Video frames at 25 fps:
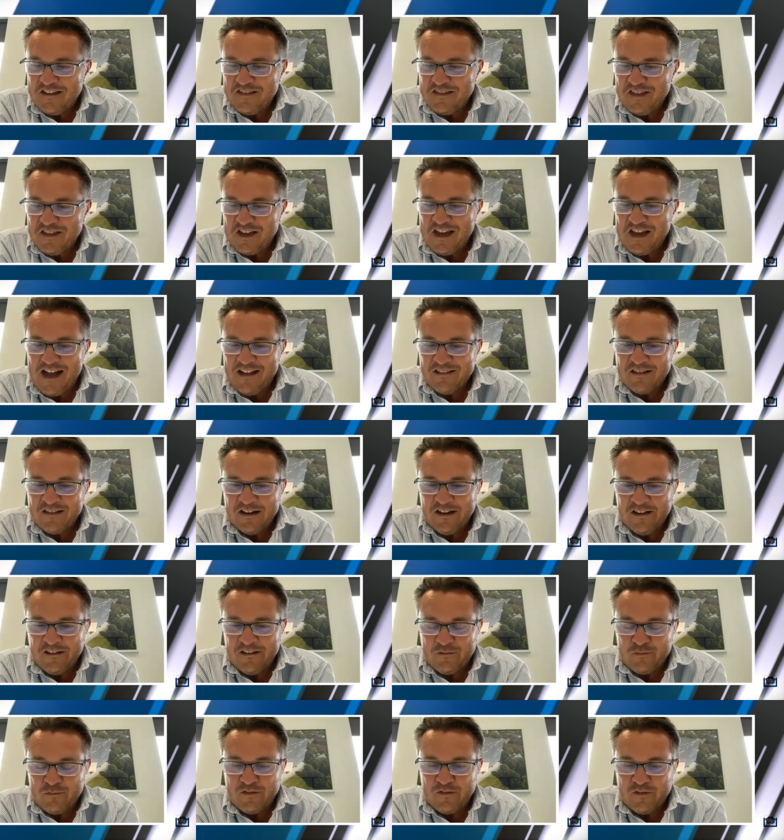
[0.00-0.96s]
the
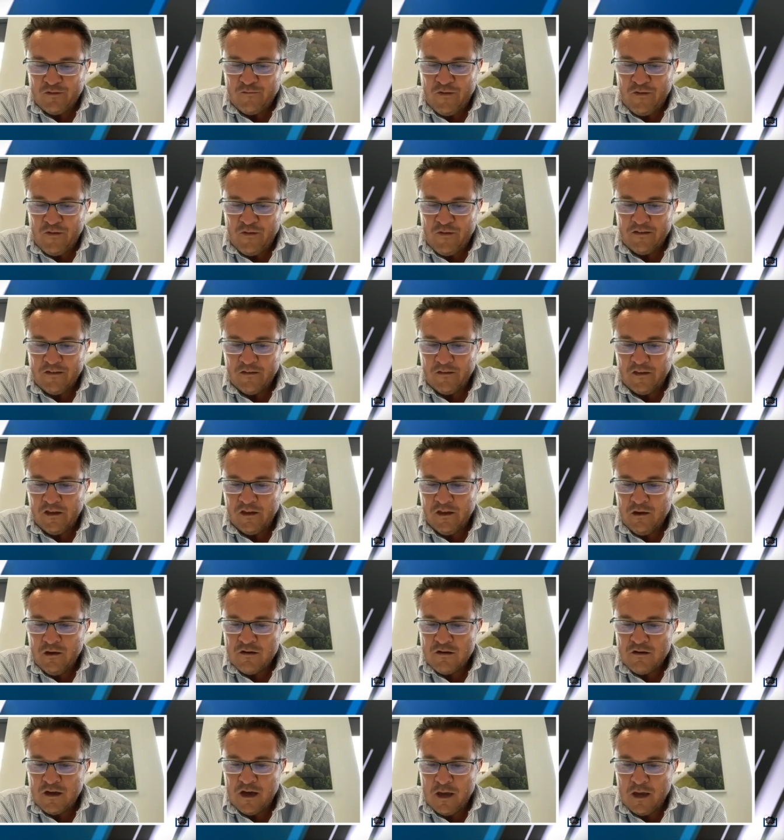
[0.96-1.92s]
catalyst was the fact that
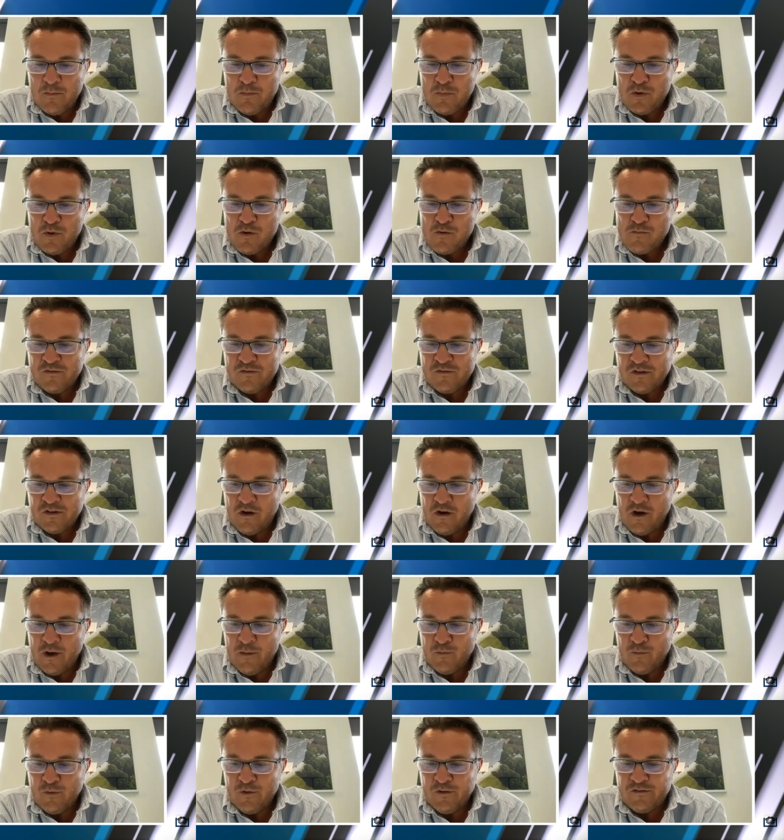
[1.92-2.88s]
the UK boom
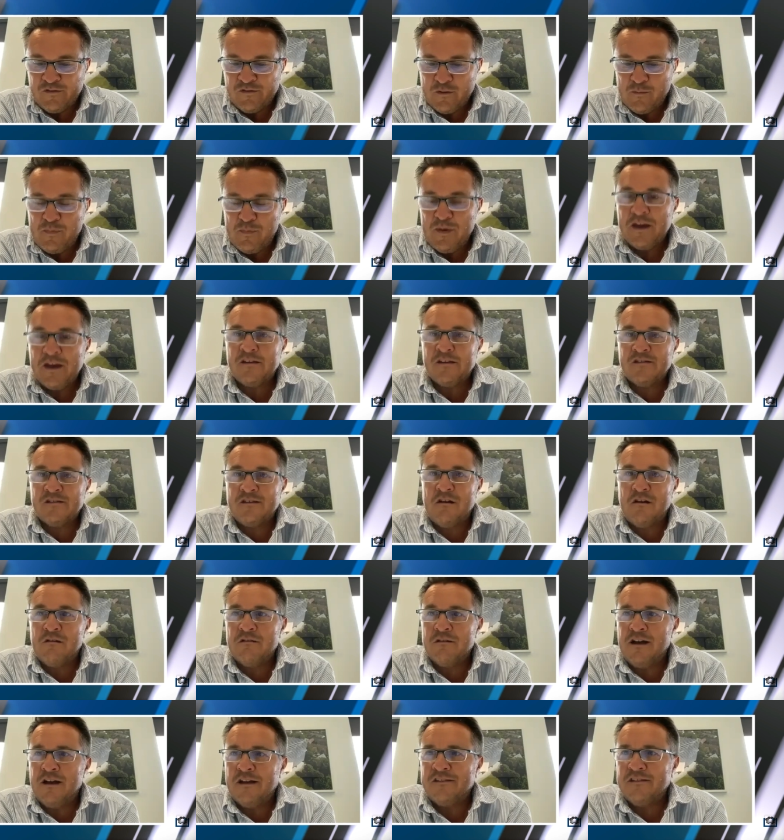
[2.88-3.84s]
time was the biggest
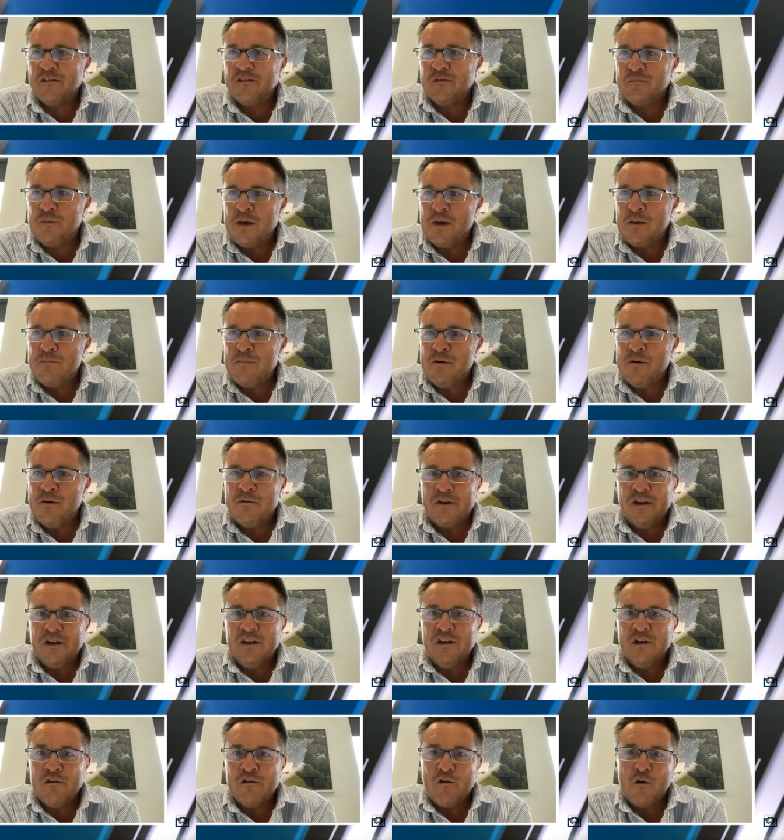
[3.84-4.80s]
solar assets being built
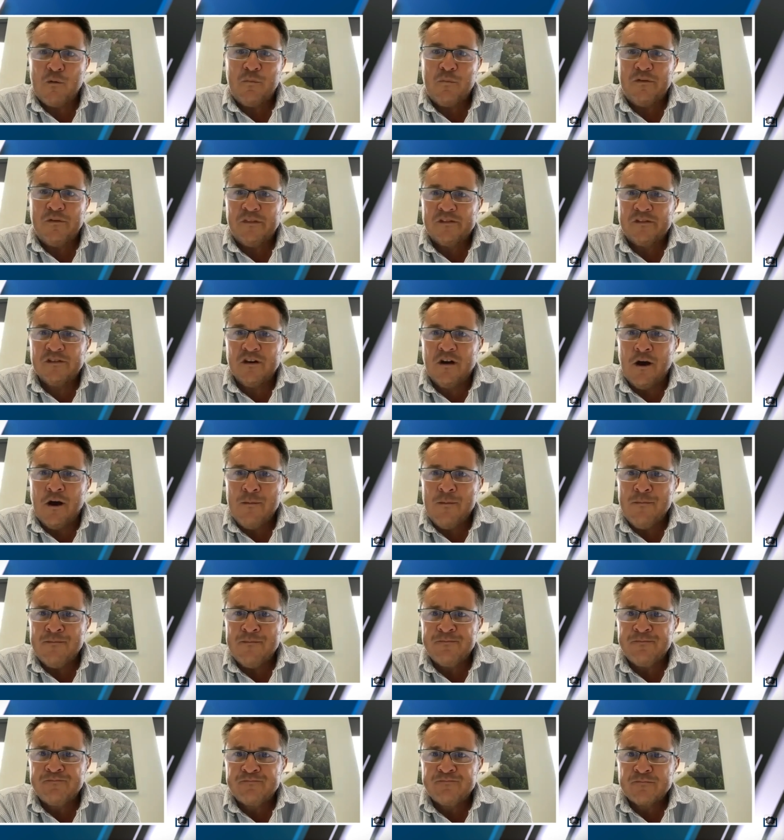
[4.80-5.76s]
in Europe at the
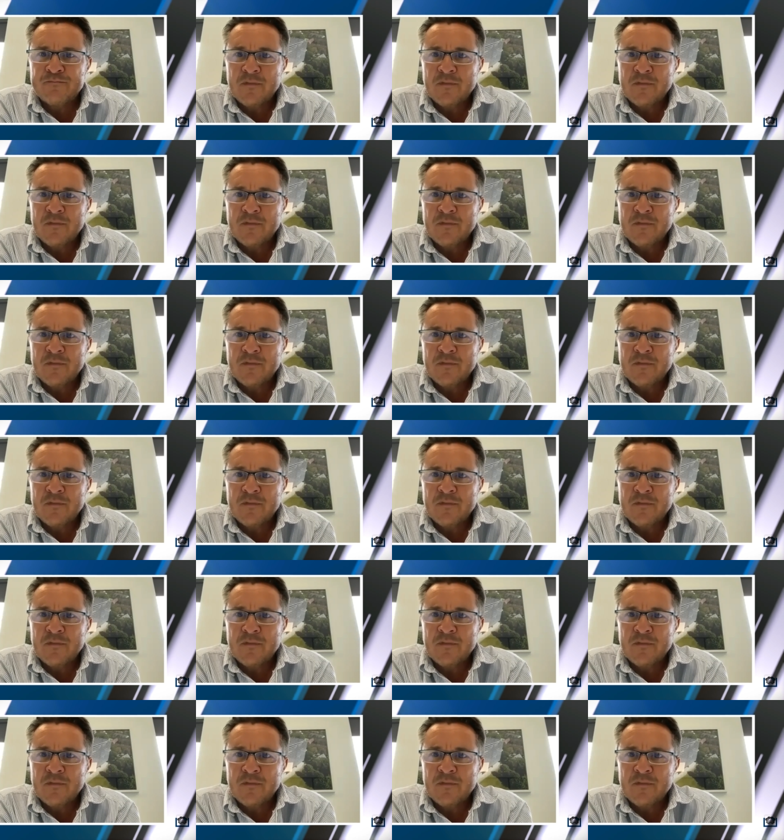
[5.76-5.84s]
time.